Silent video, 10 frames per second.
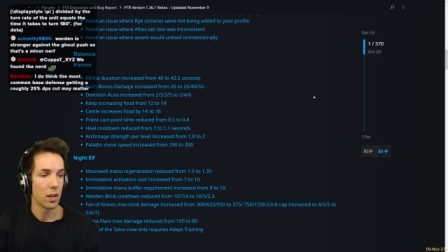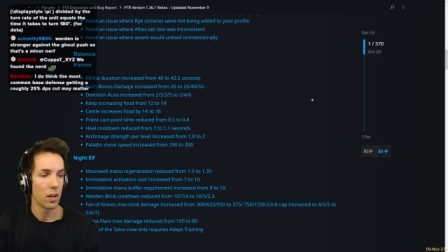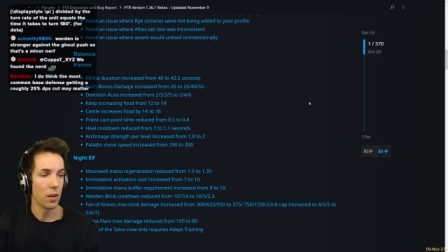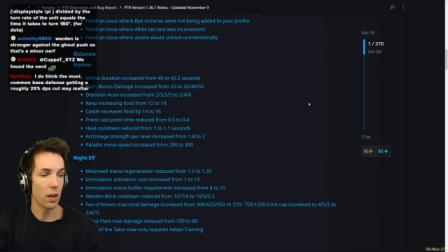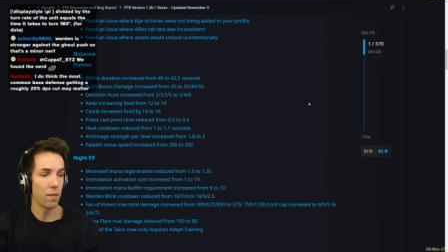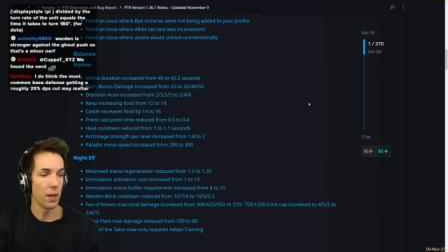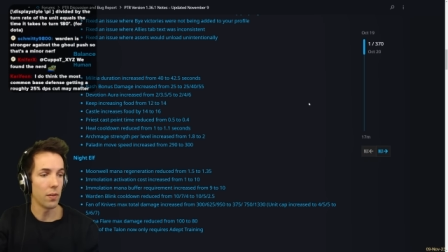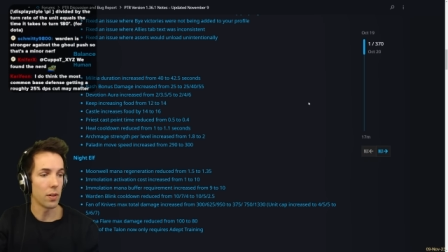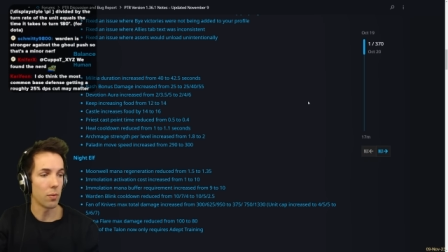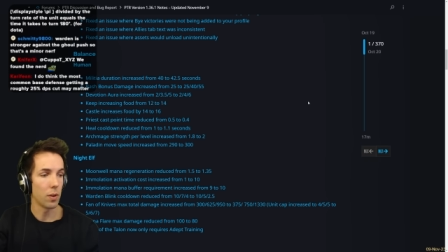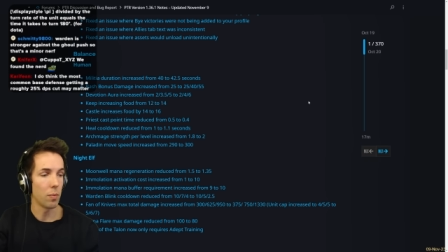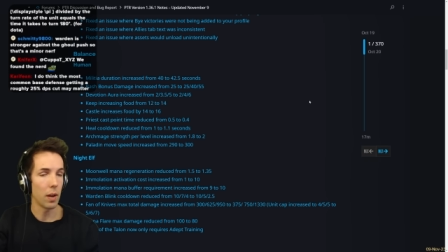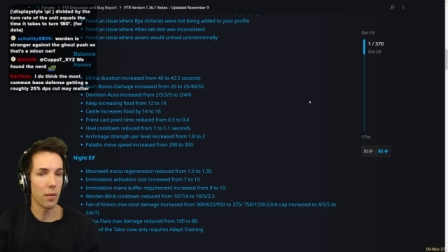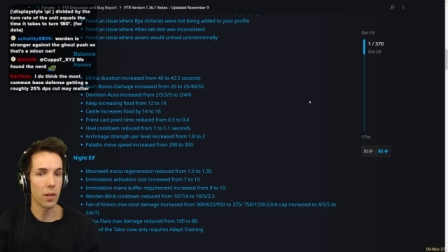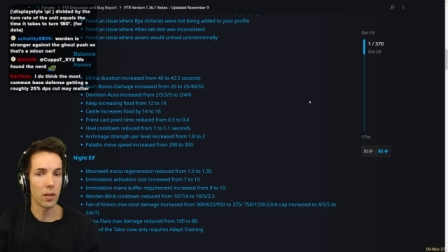You can feel it when you
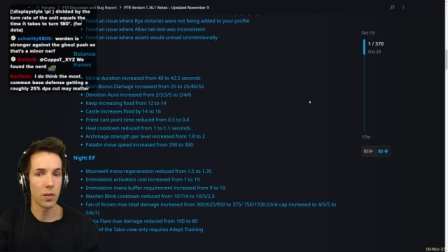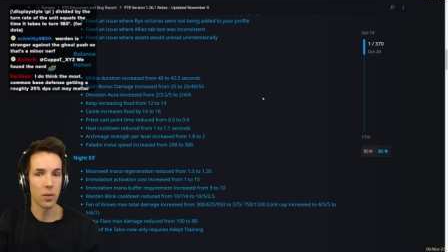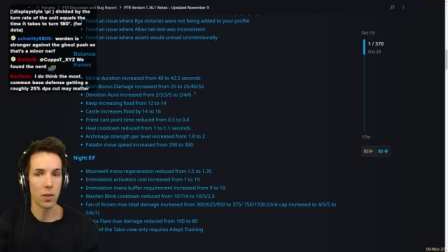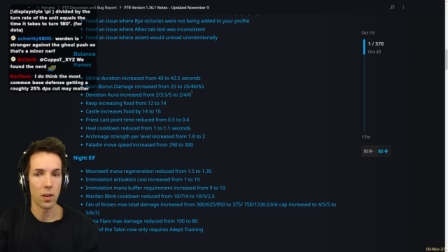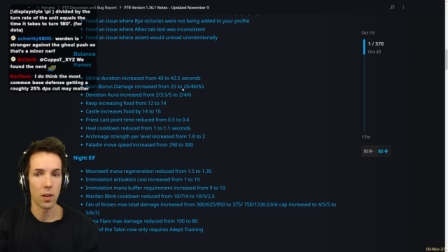play with it too.